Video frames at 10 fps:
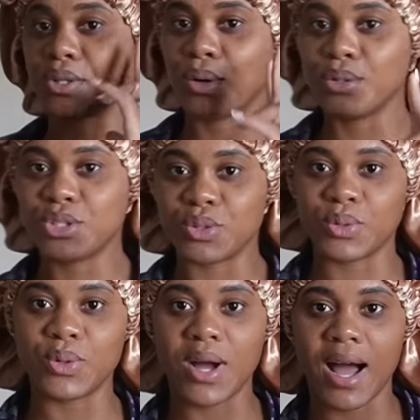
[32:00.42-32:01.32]
told
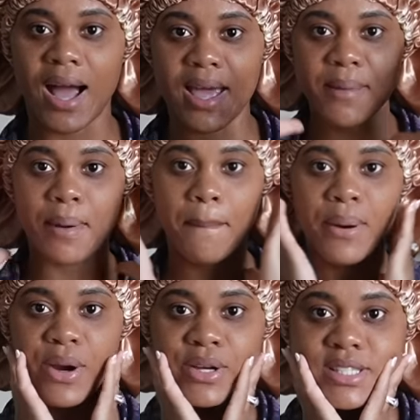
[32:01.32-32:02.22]
you i am a
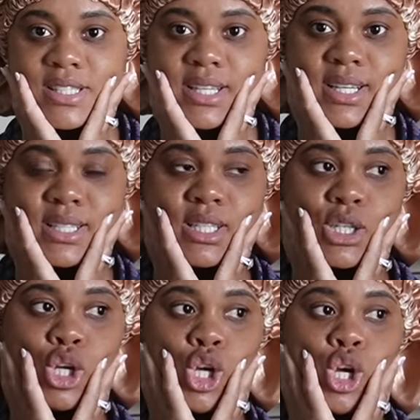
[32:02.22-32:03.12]
person
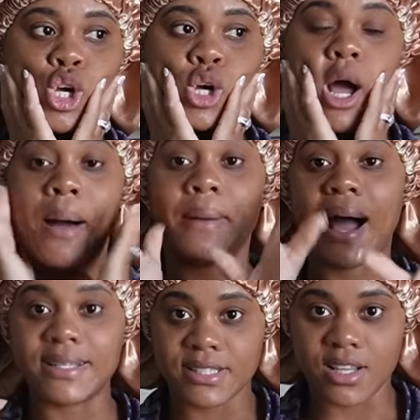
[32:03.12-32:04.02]
i'm
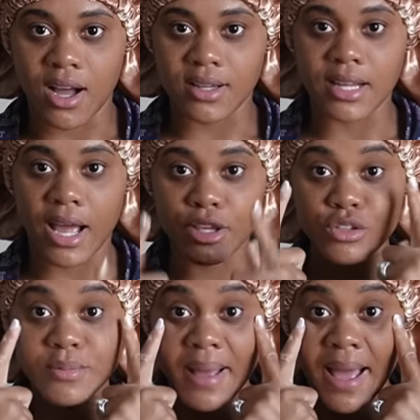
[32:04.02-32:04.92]
hands-on i
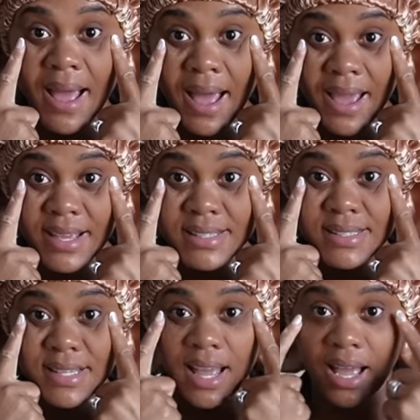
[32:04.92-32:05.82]
use my
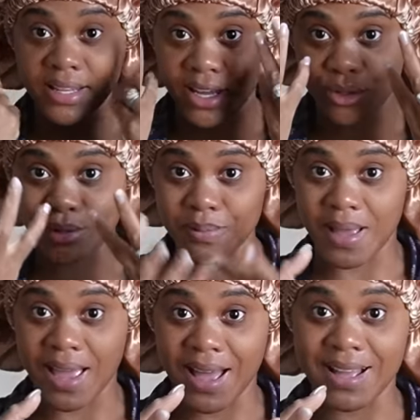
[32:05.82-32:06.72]
eyes and i use
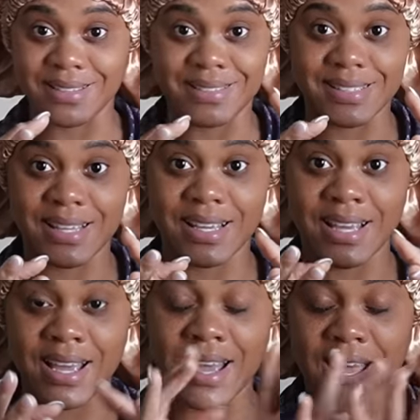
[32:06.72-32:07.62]
my hands
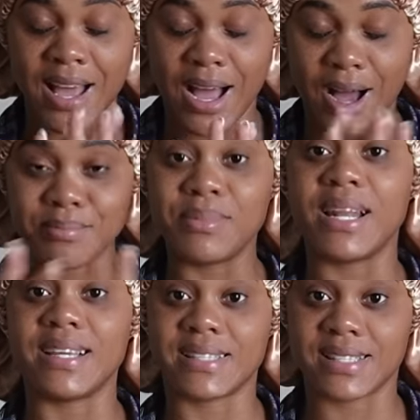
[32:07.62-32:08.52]
i'm
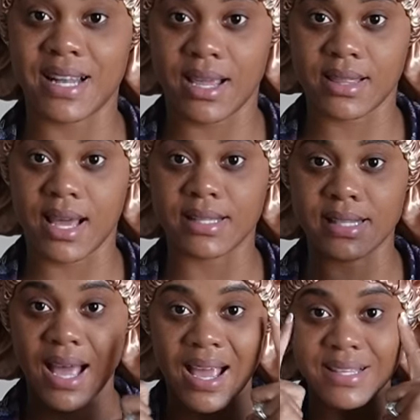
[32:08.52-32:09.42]
blessed like that
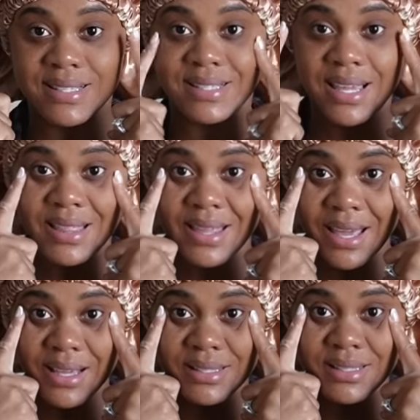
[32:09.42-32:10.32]
i see
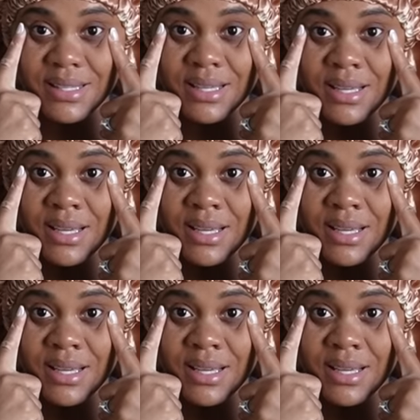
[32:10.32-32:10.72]
things